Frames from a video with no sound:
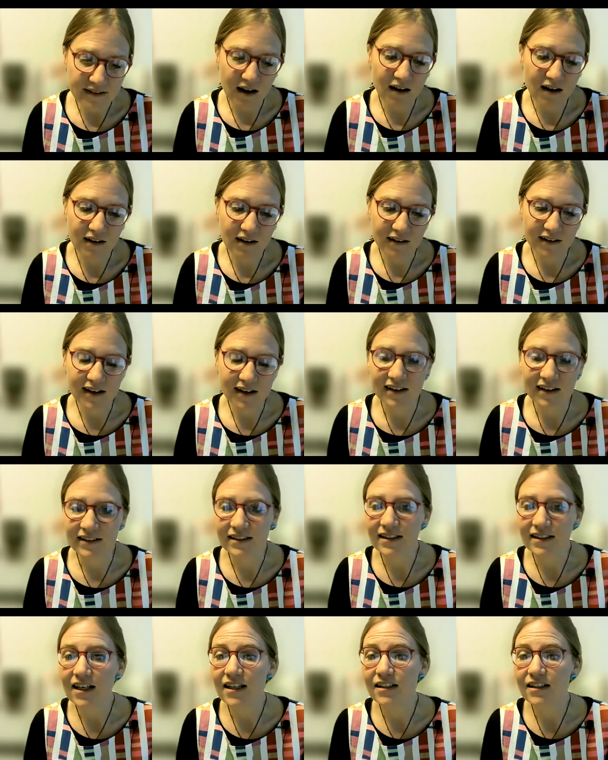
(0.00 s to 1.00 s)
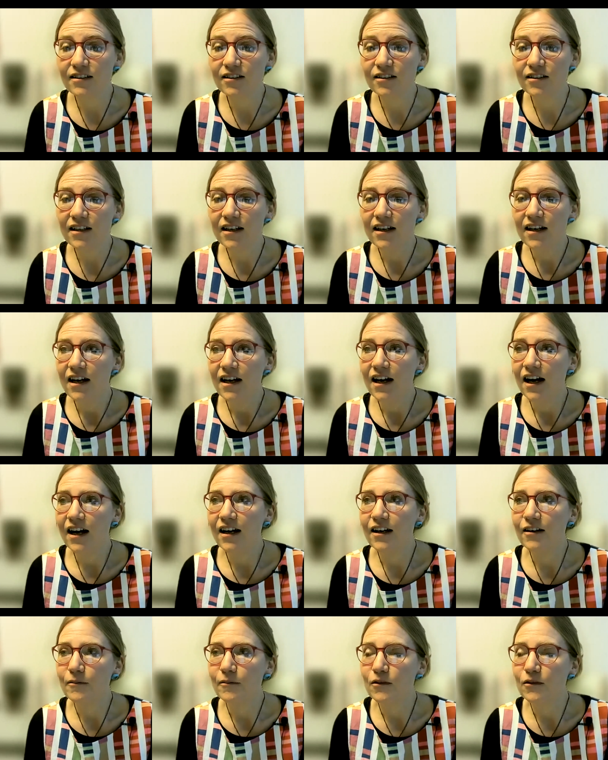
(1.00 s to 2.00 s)
Hong Kong does.
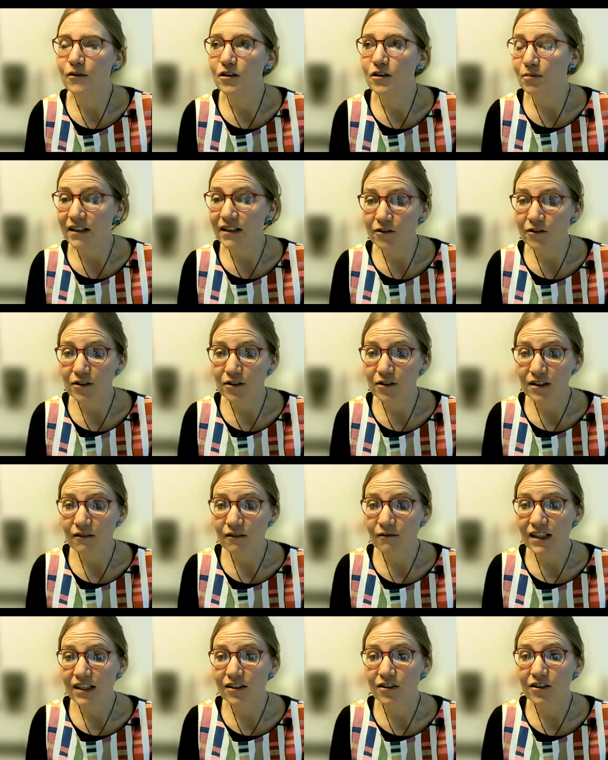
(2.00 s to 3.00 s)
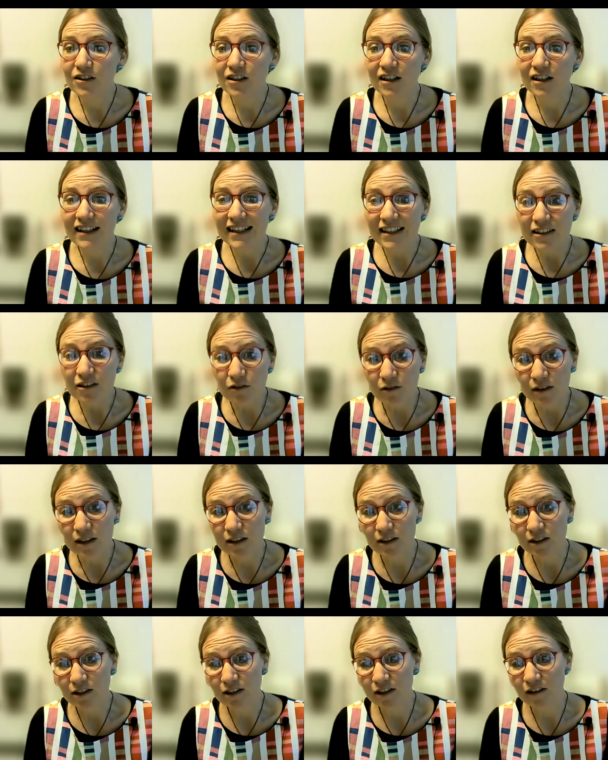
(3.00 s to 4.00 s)
There's been interesting research on
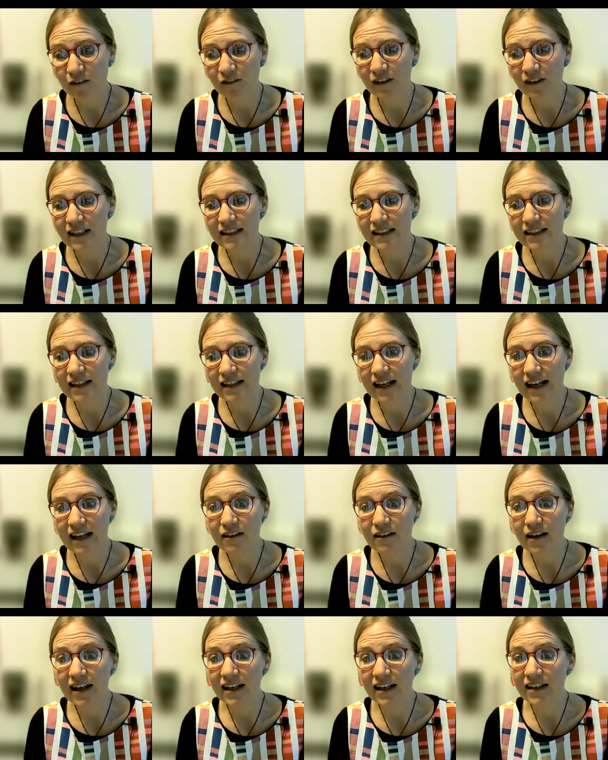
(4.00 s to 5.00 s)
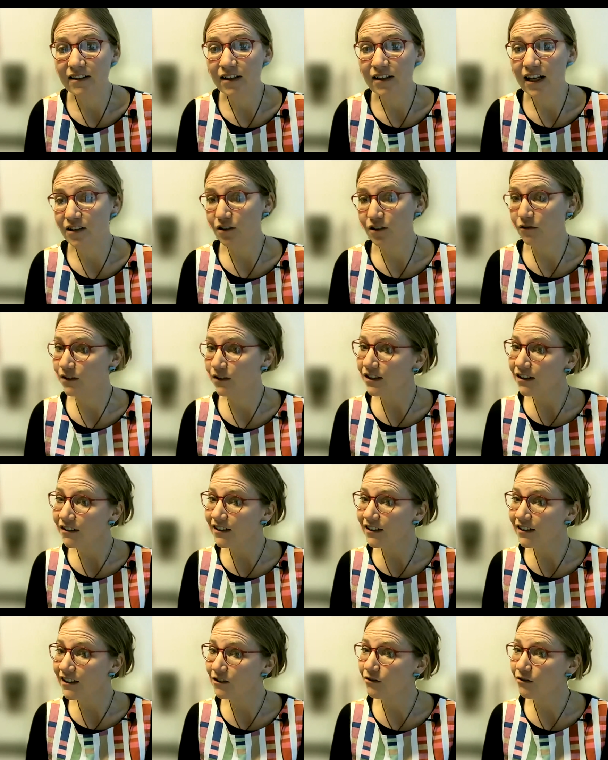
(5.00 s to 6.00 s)
Israel serving as that, and as a
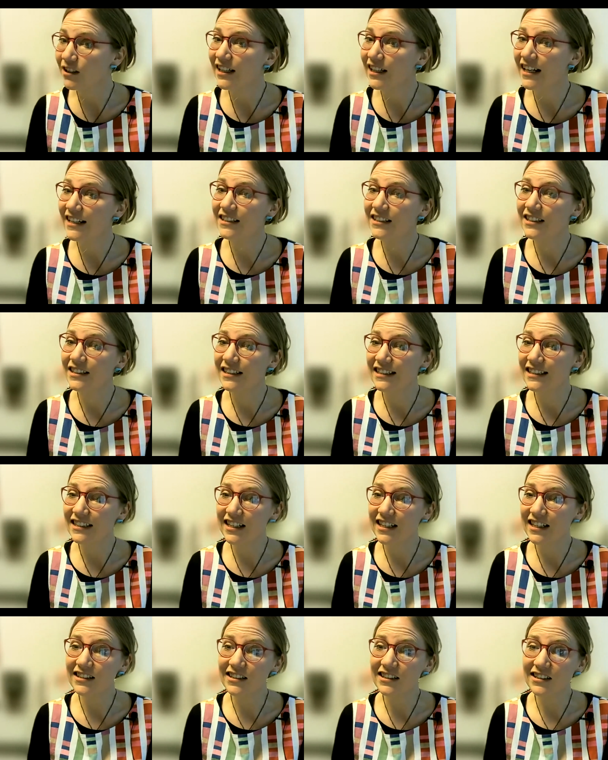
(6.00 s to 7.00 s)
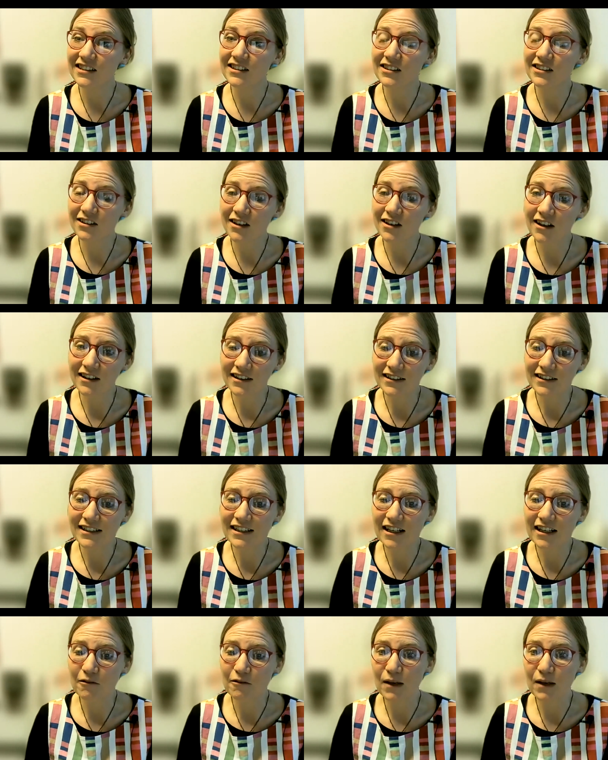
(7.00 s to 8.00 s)
result, Israel actually changed its laws
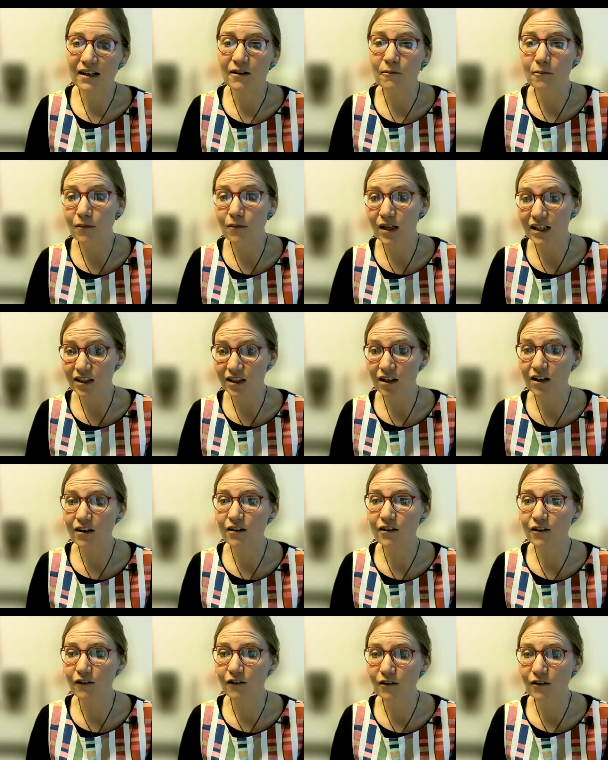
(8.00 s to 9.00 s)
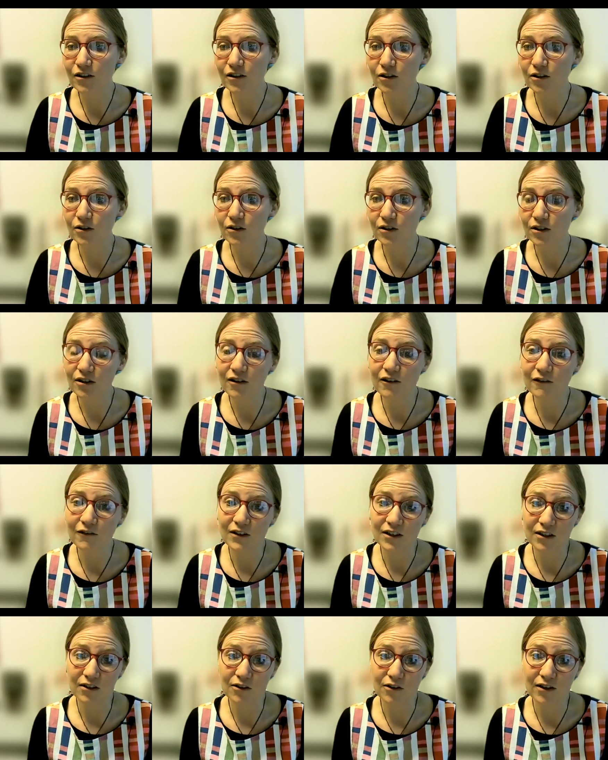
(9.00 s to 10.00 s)
and made it much harder to serve
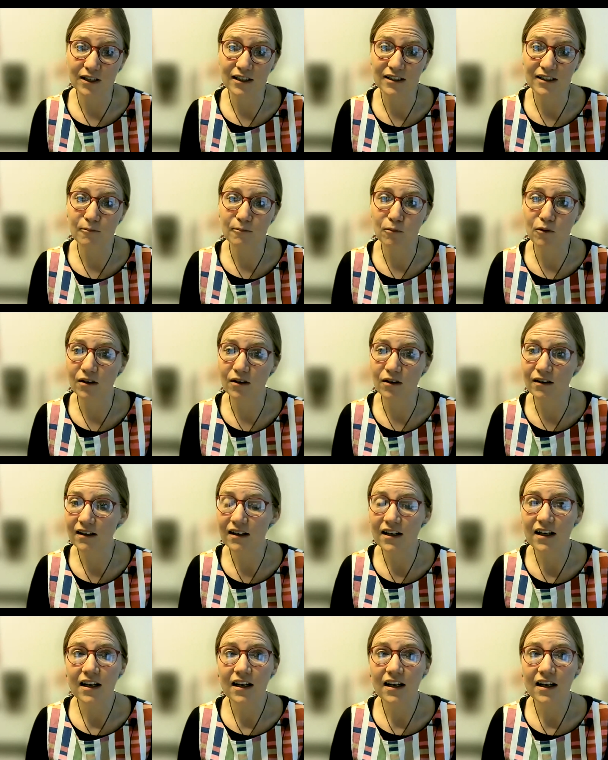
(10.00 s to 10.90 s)
as a transit port.